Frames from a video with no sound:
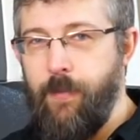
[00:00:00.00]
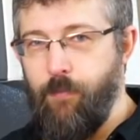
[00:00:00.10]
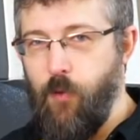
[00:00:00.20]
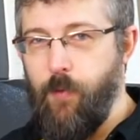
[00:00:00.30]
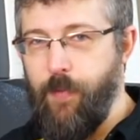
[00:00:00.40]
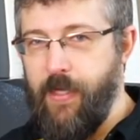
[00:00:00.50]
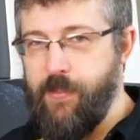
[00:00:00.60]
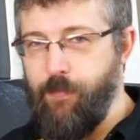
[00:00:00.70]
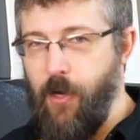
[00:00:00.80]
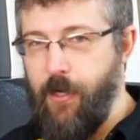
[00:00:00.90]
bought by
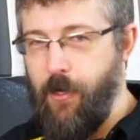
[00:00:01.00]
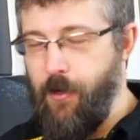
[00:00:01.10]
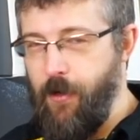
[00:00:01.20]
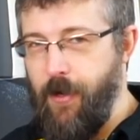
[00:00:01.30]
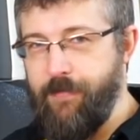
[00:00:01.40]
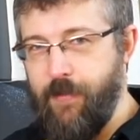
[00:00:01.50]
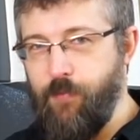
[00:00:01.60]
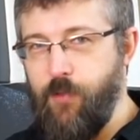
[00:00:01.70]
Spyderco Knives and